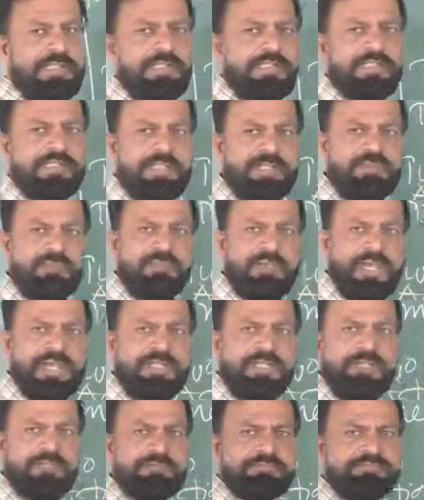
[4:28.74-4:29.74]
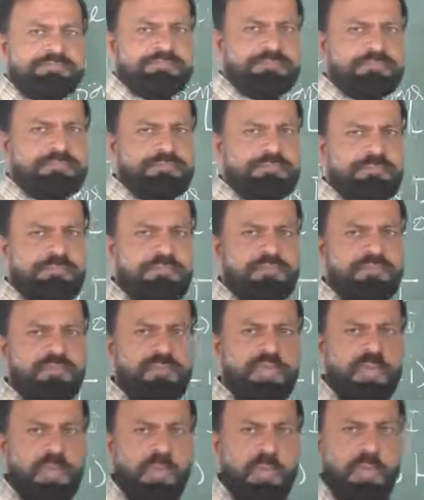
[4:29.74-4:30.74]
that when
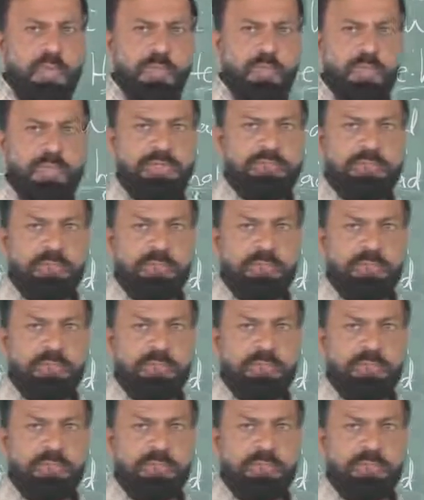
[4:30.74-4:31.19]
we